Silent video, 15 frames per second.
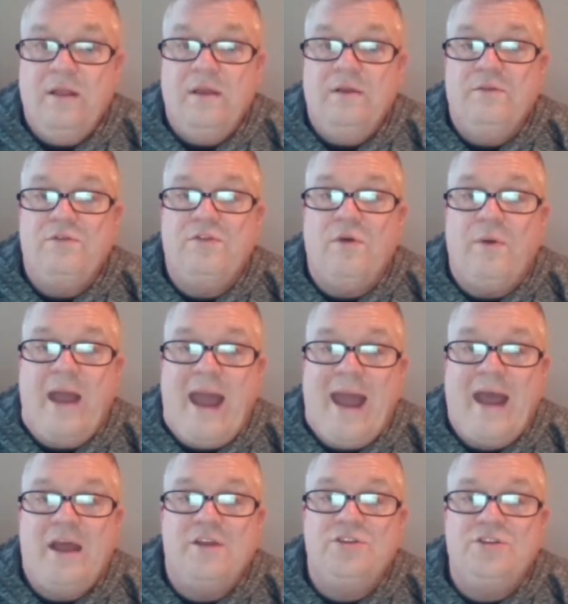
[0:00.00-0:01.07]
So
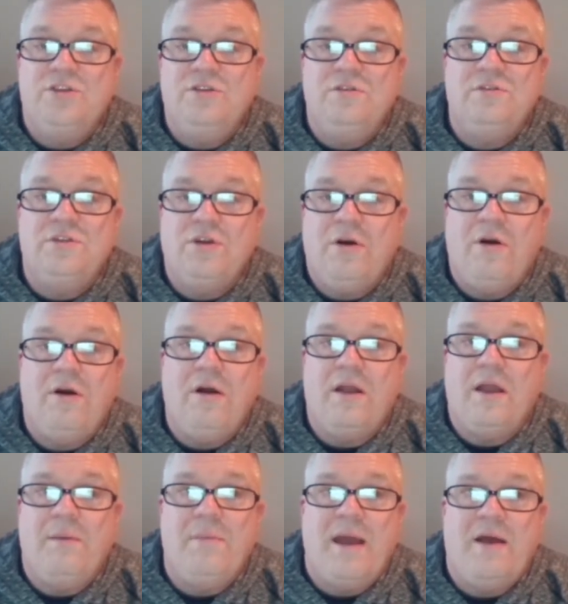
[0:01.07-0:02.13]
as you
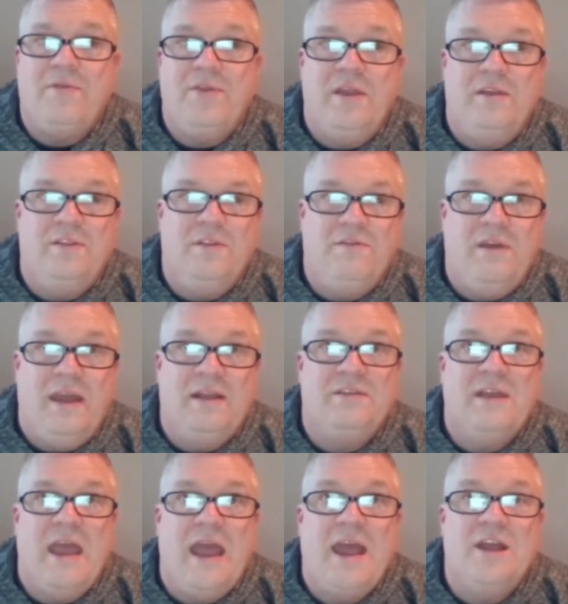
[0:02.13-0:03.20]
talk about these
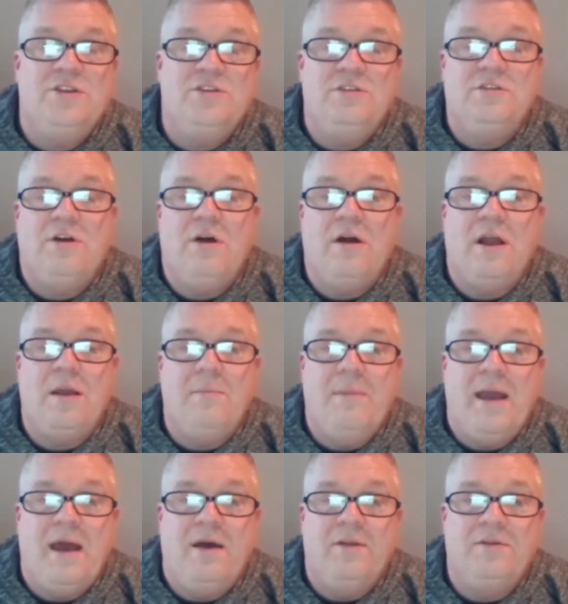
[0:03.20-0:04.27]
events, as you talk
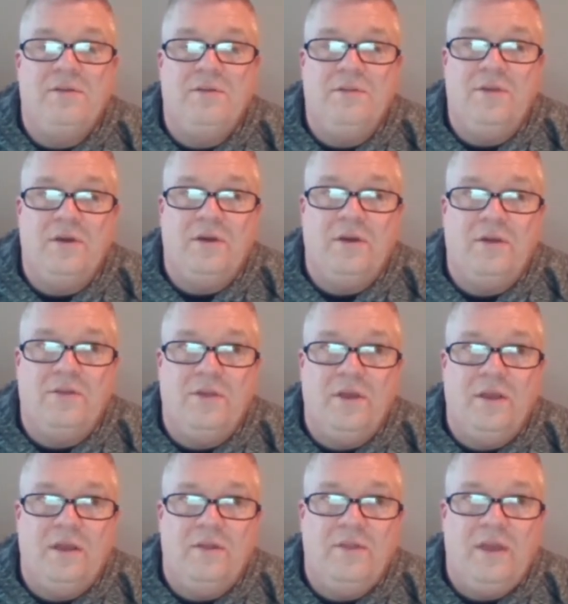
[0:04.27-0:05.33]
about
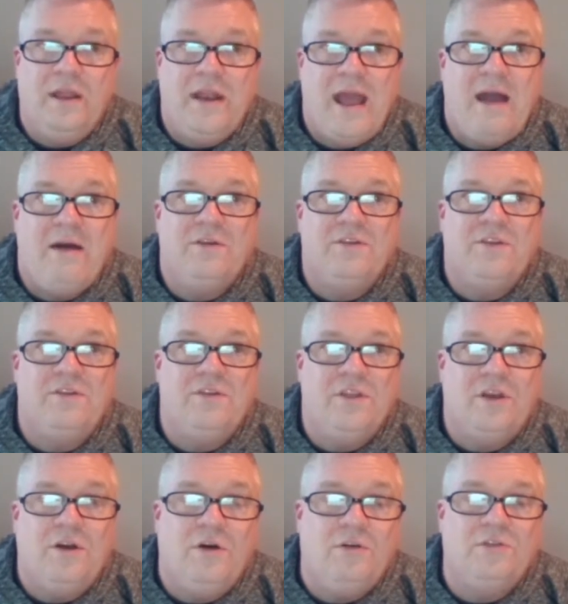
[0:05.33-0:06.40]
the analysis and
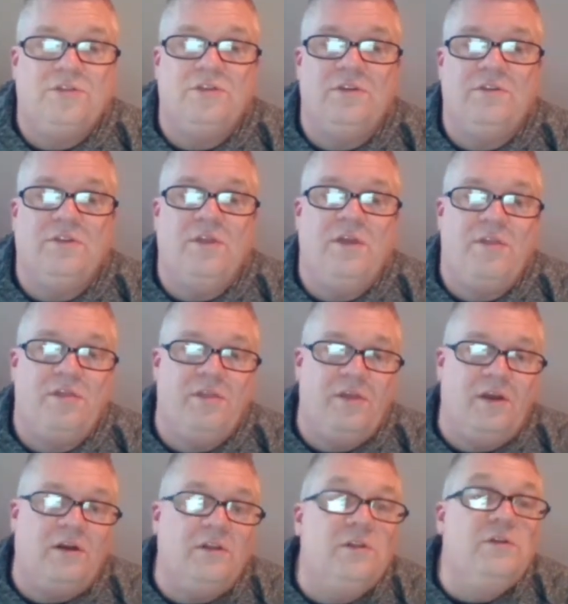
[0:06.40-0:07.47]
the cultures and
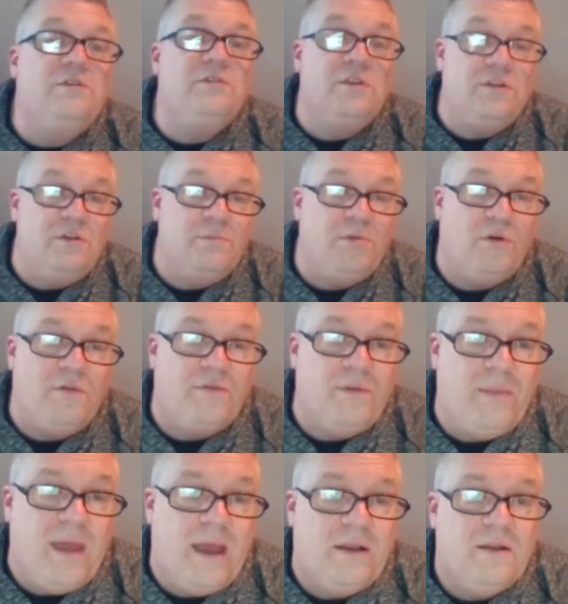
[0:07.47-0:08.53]
the clues that you pull
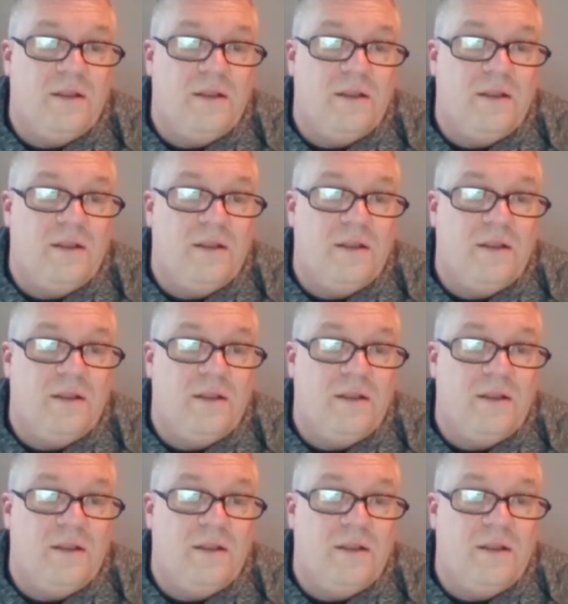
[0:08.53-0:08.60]
from that,